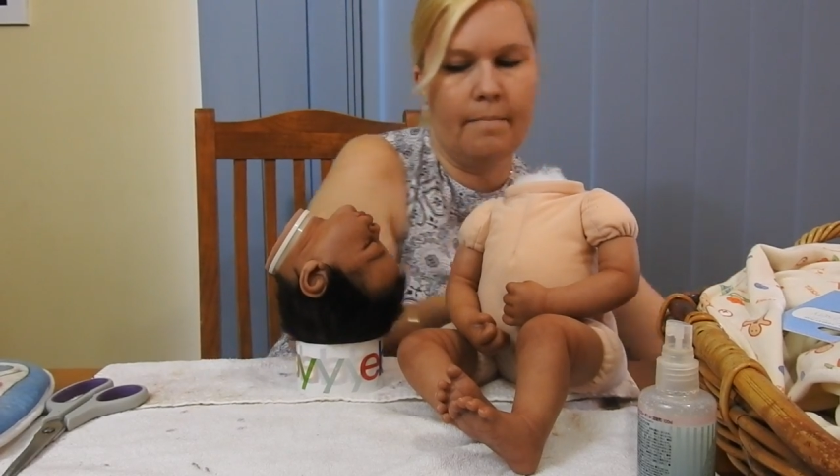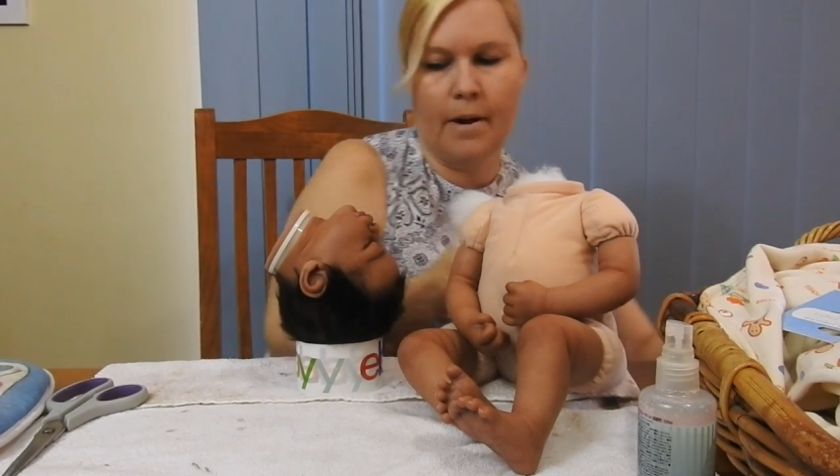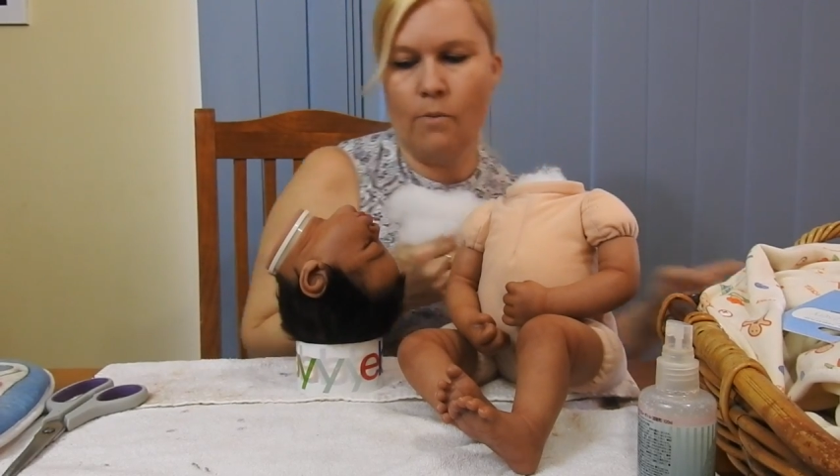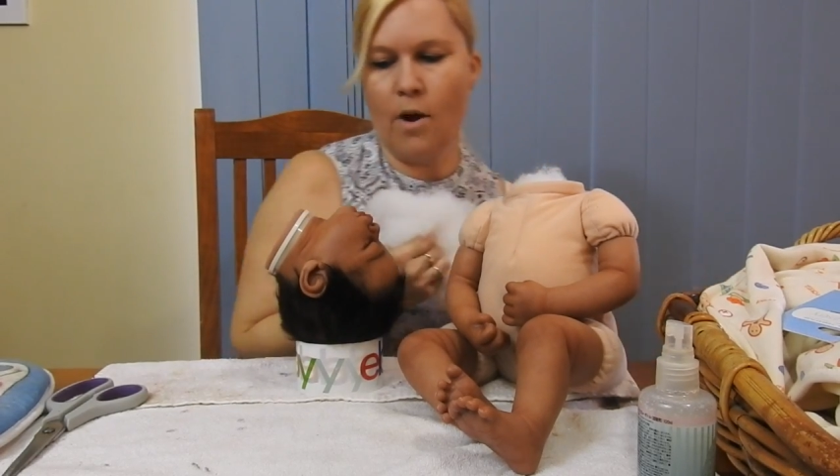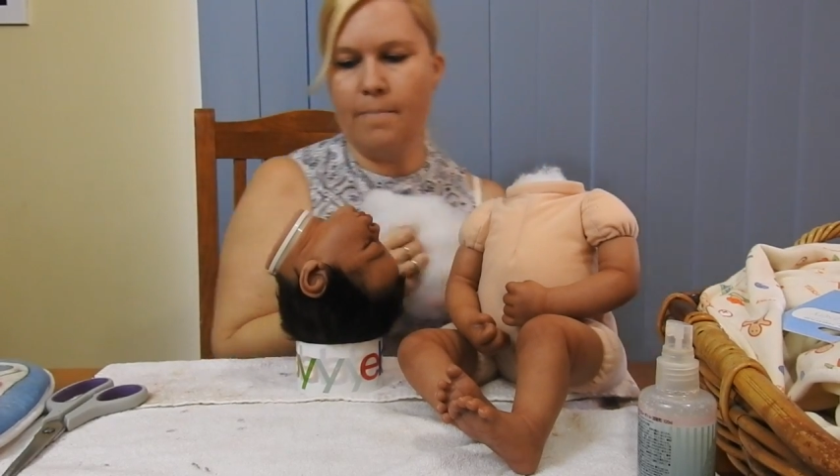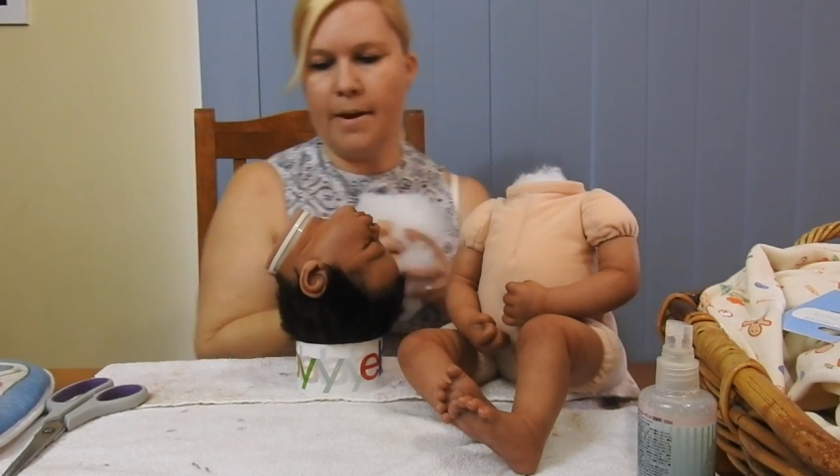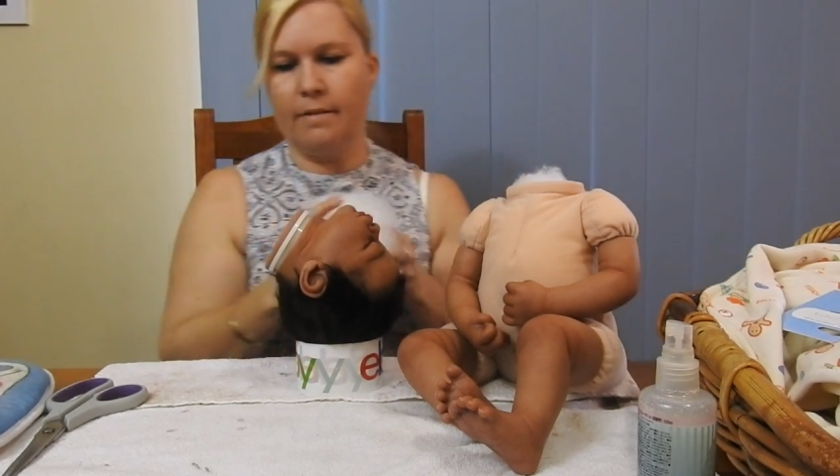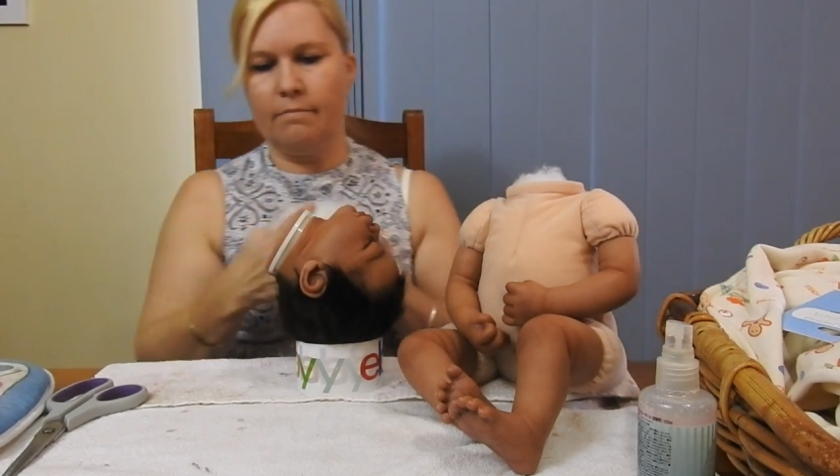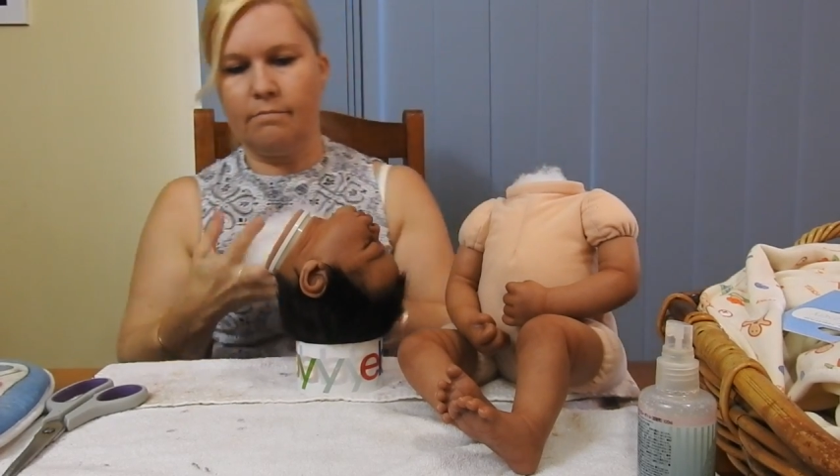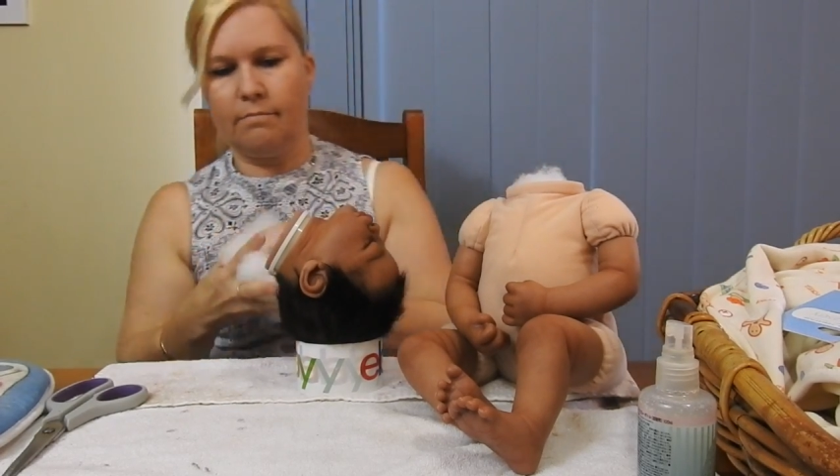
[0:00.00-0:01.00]
but it
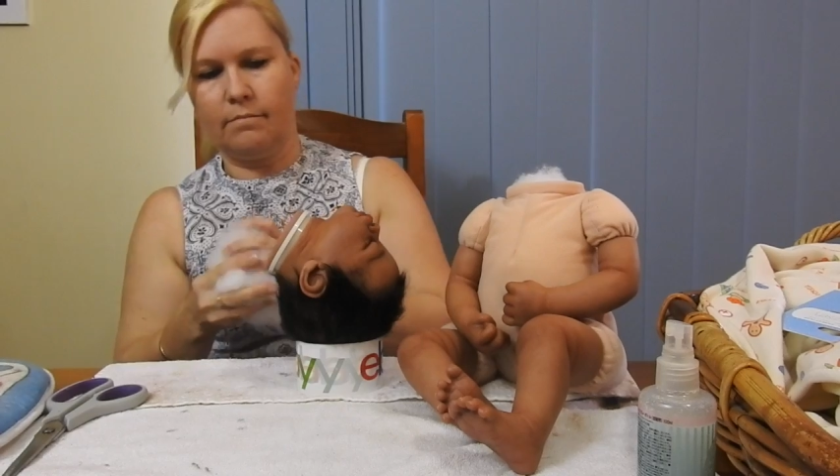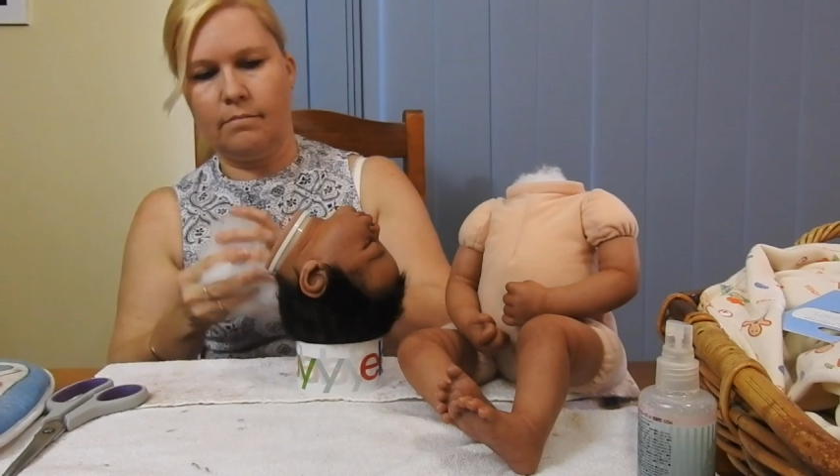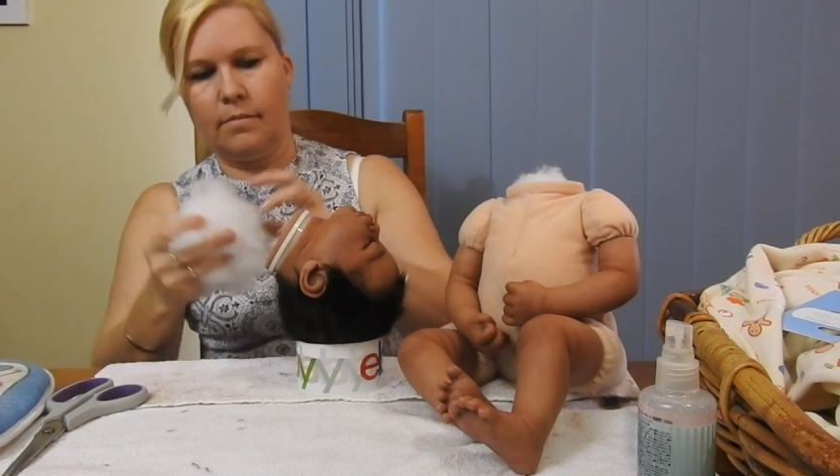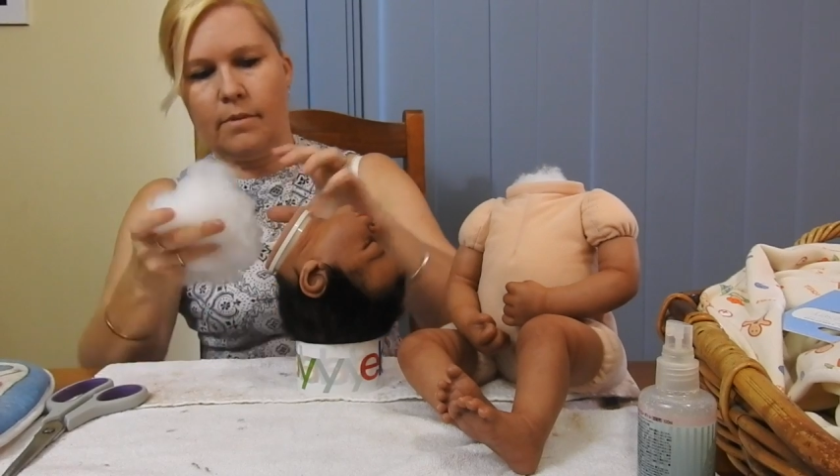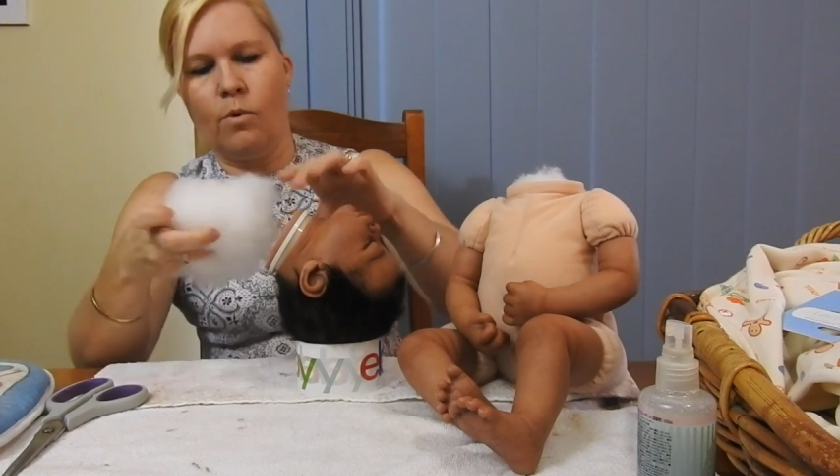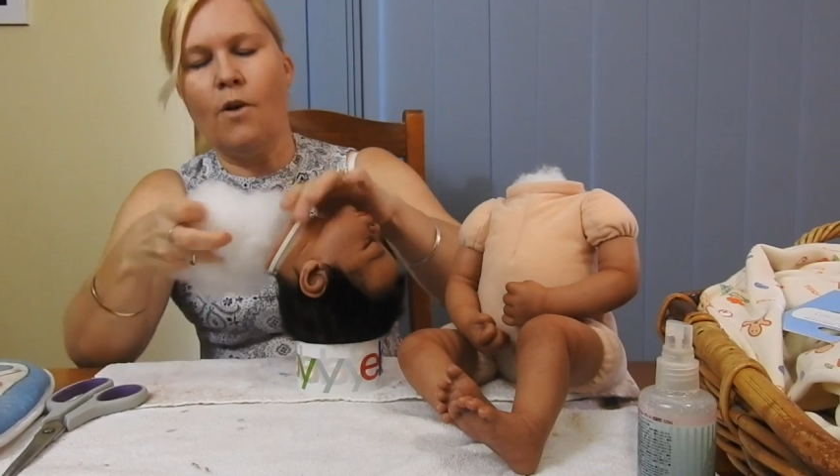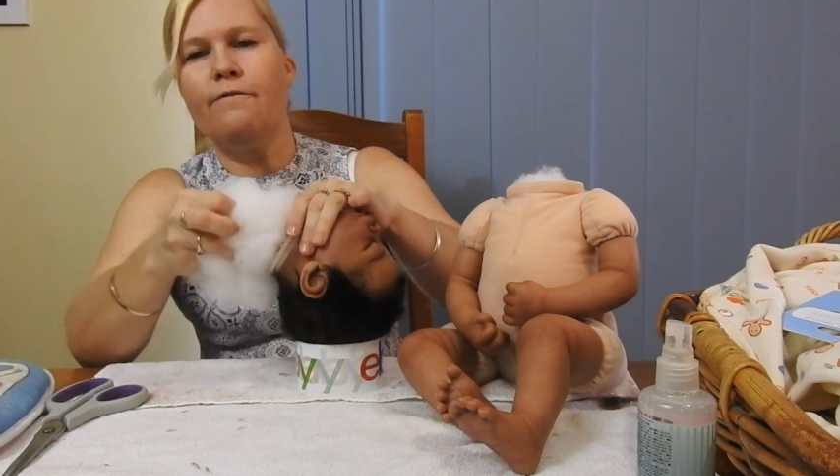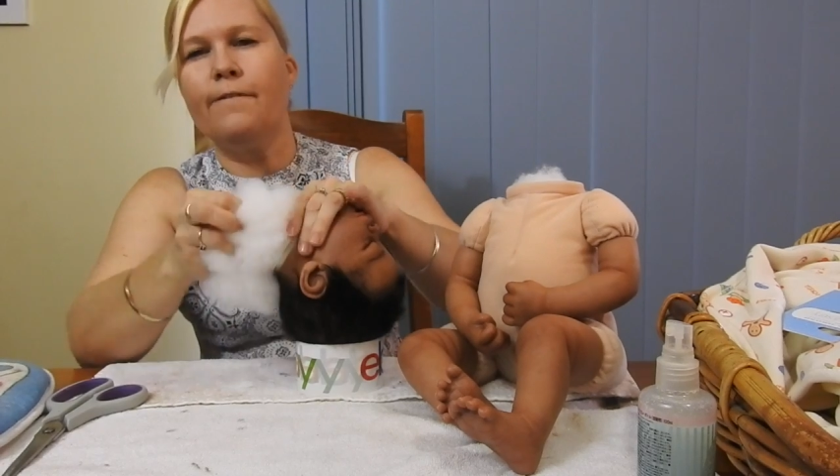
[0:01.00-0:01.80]
won't